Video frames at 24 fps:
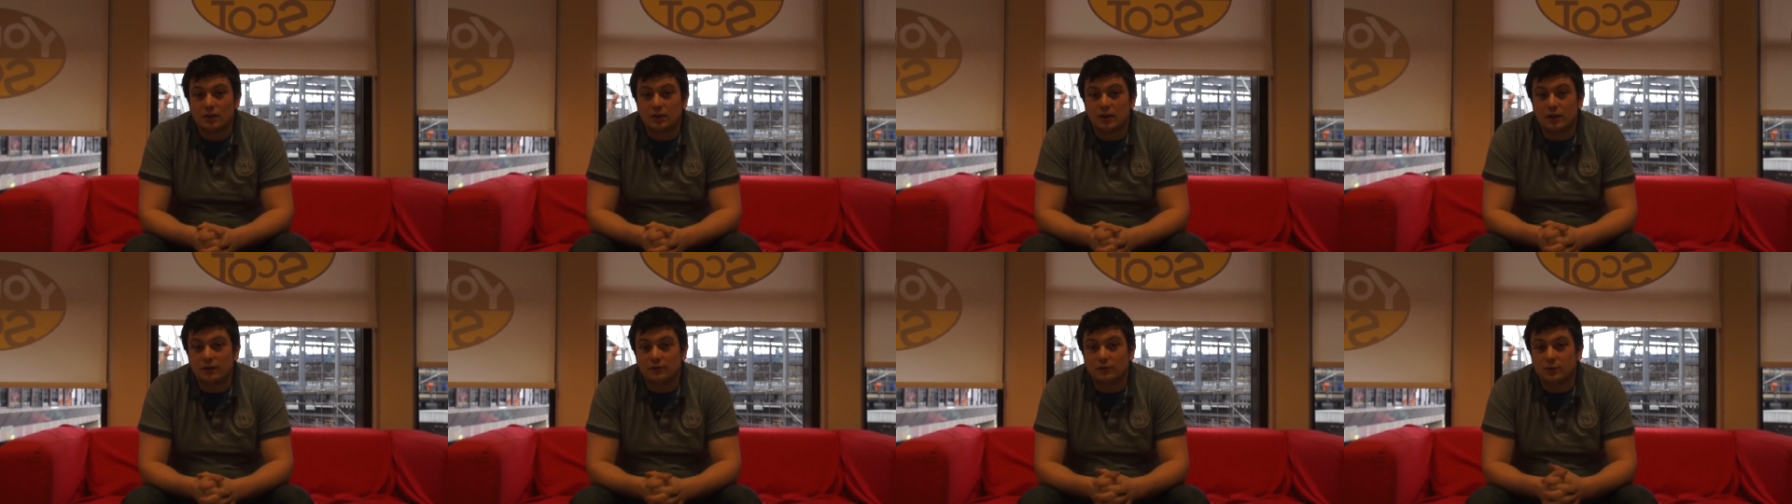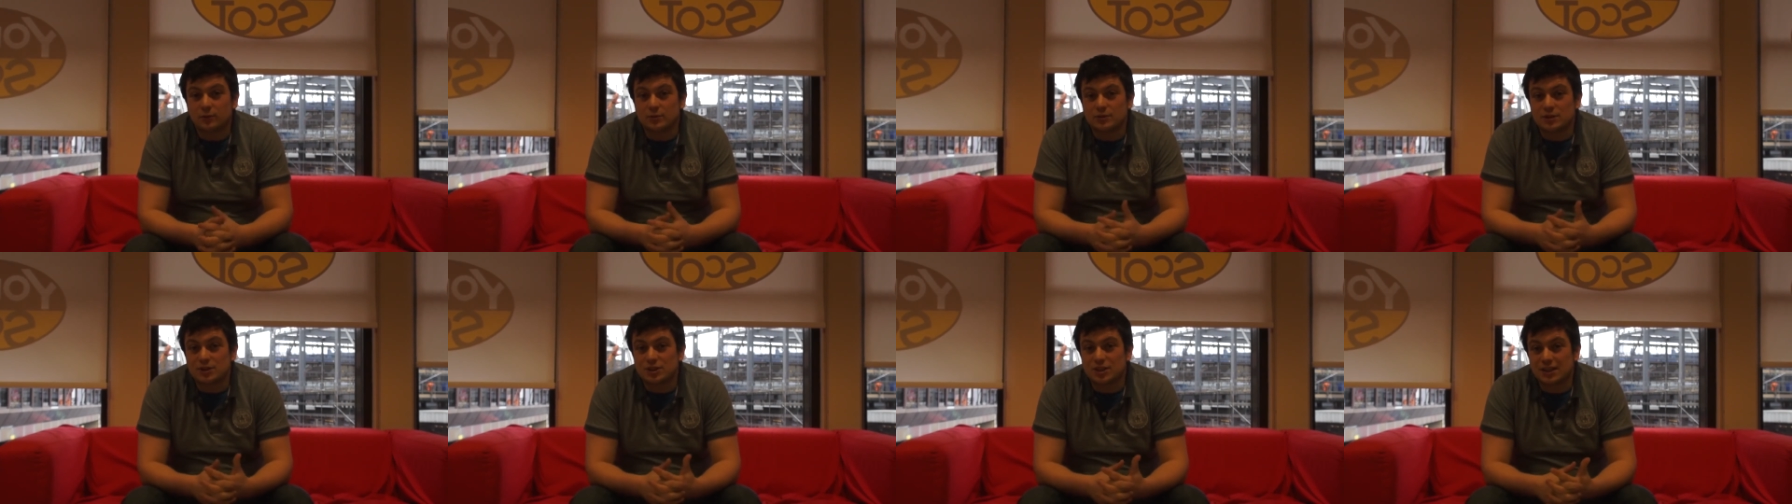If
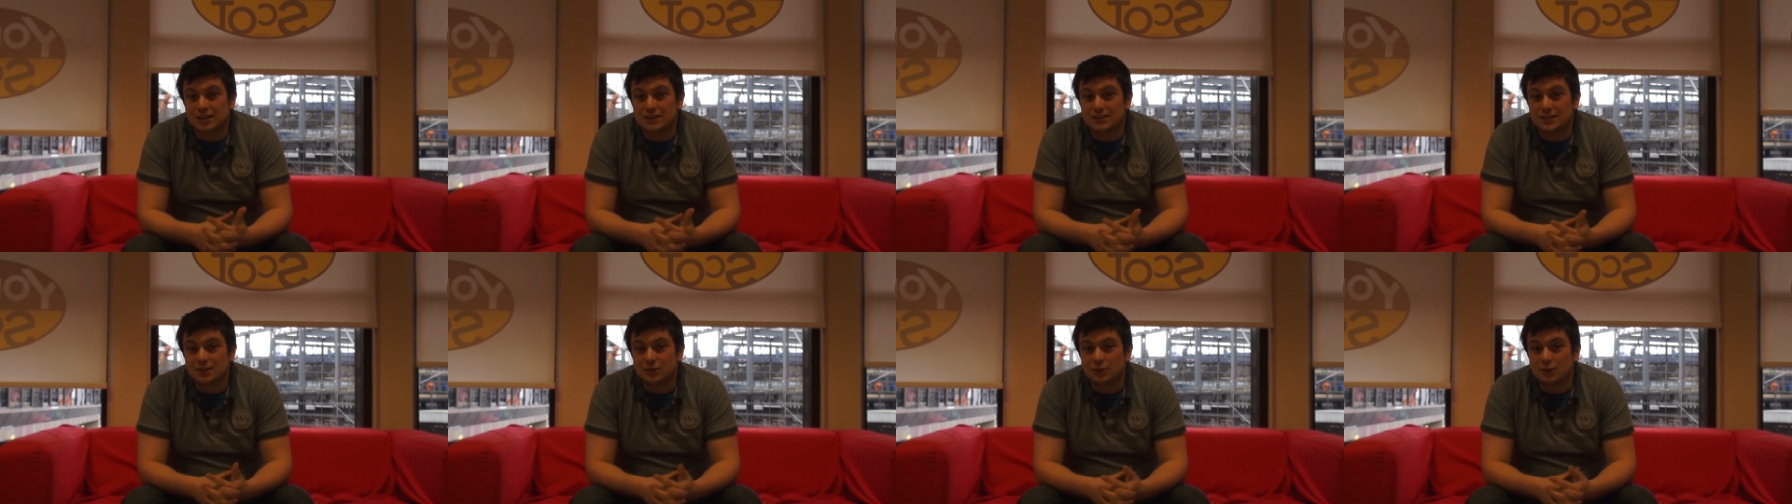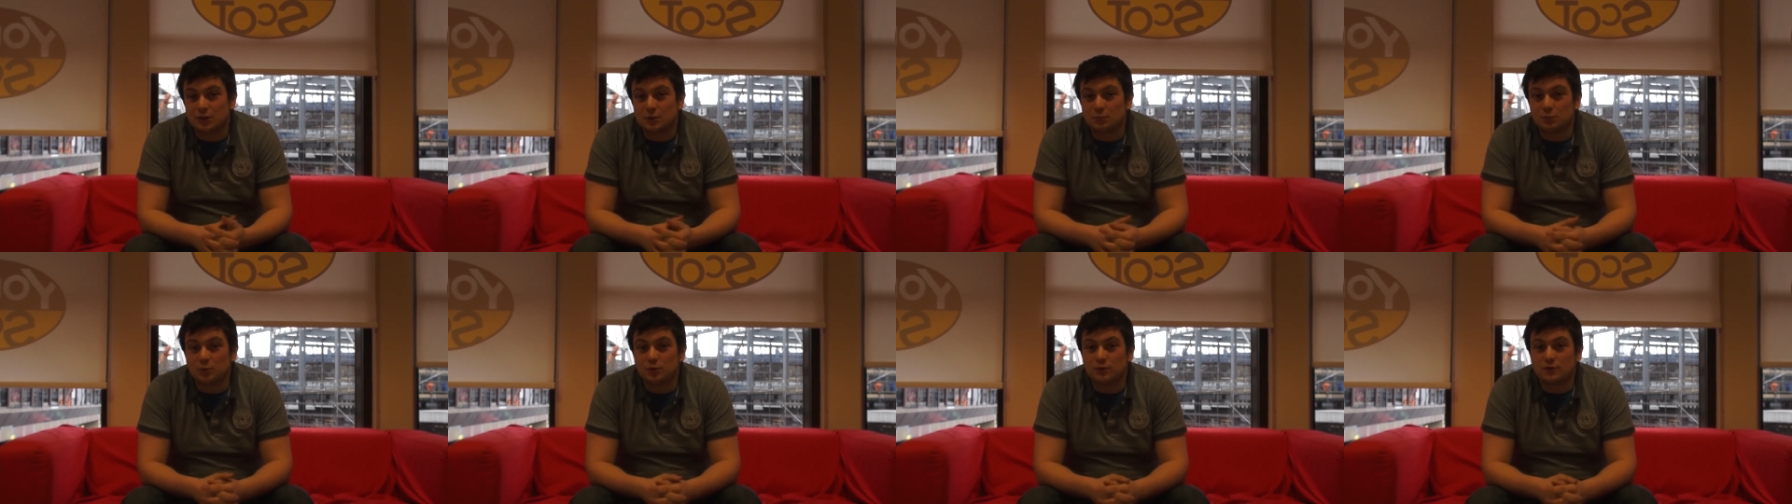there is a chance that you
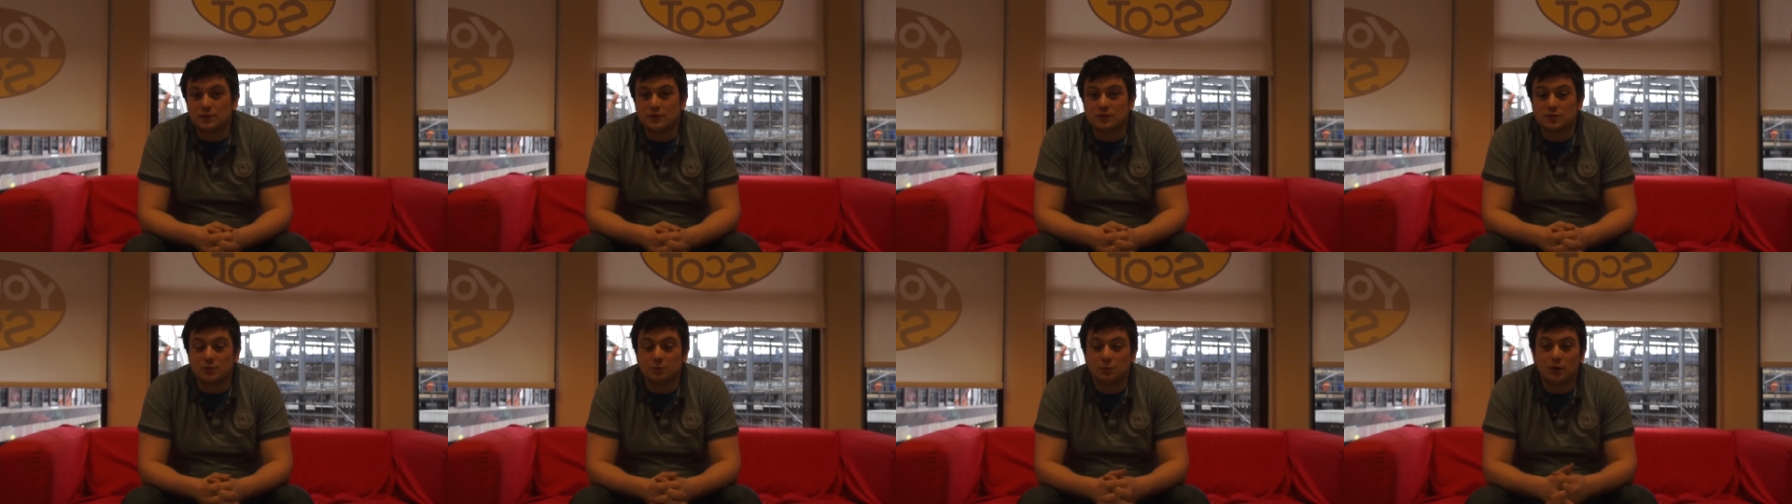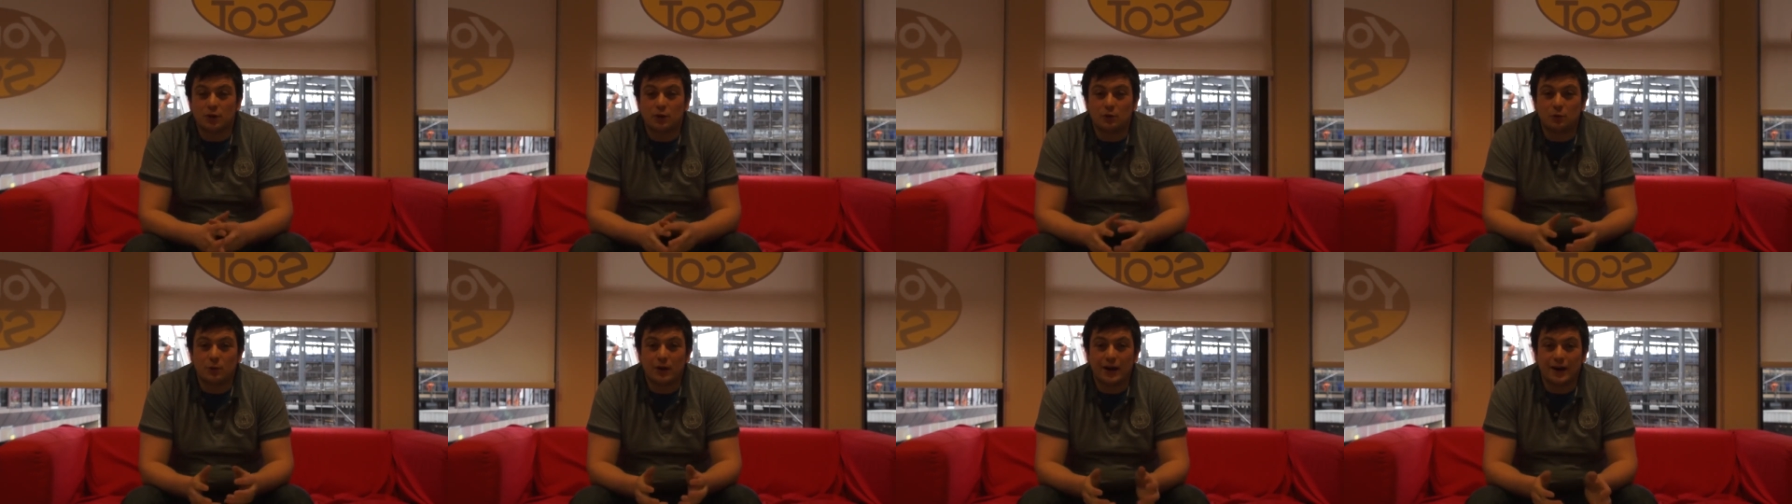can move to somewhere
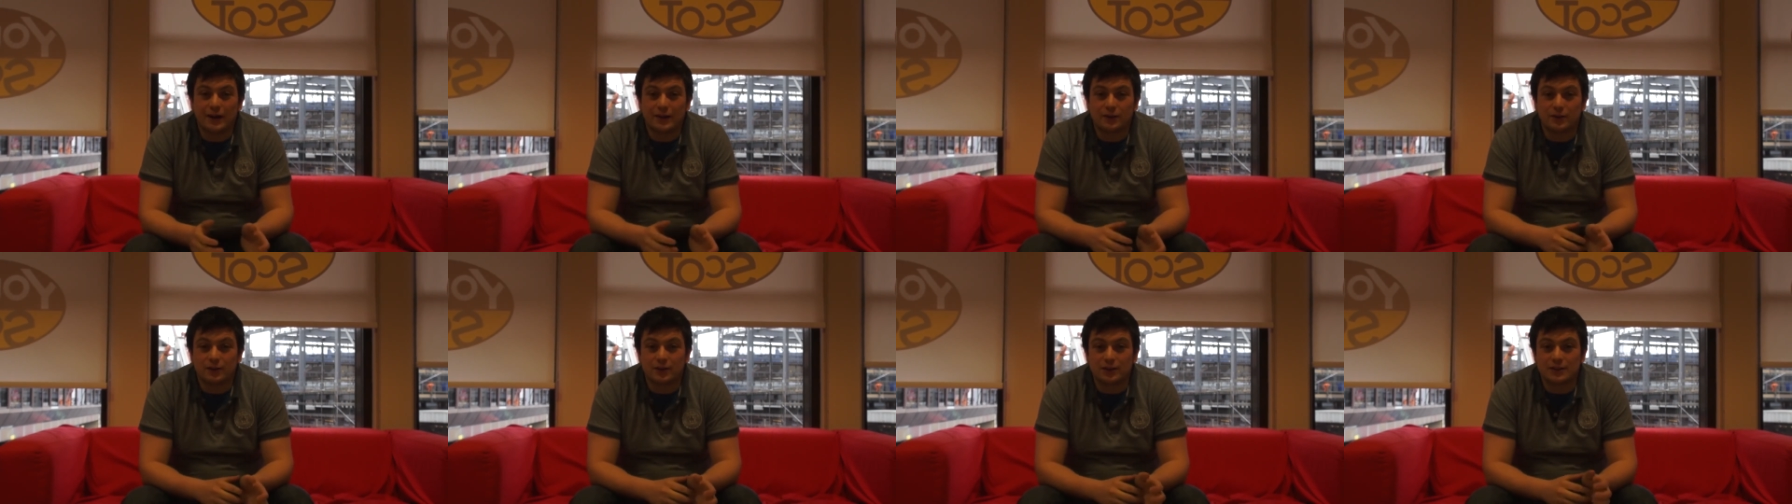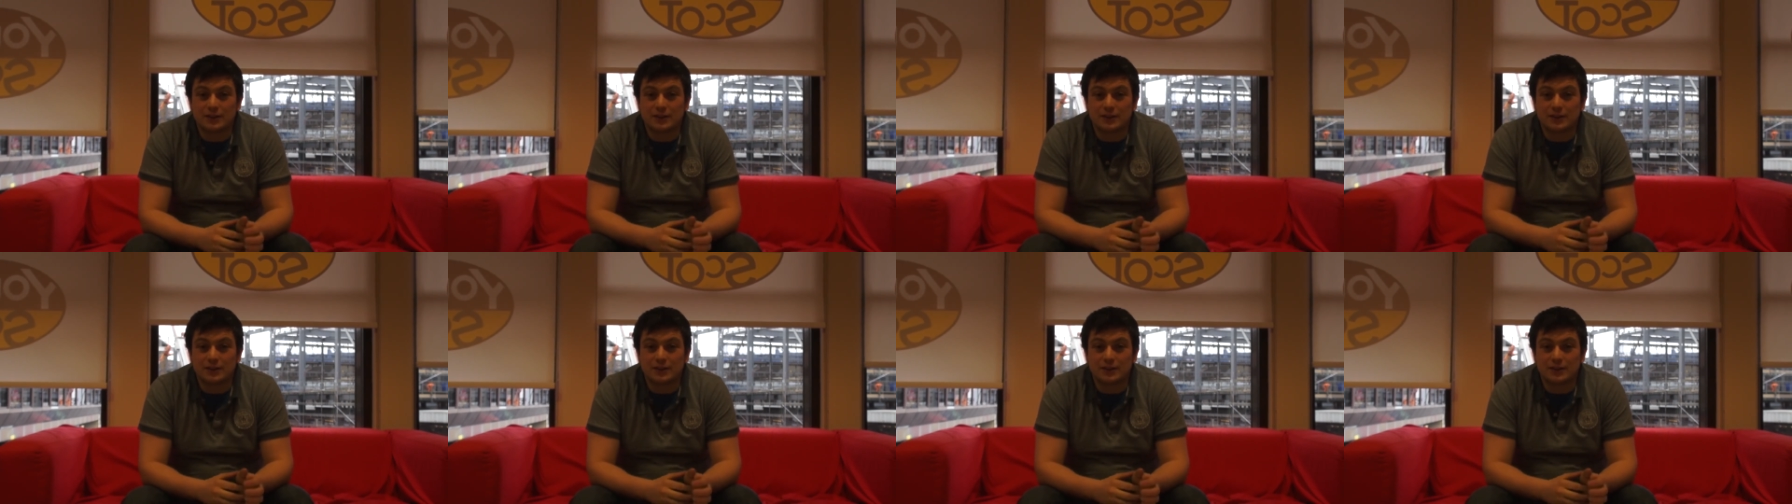quieter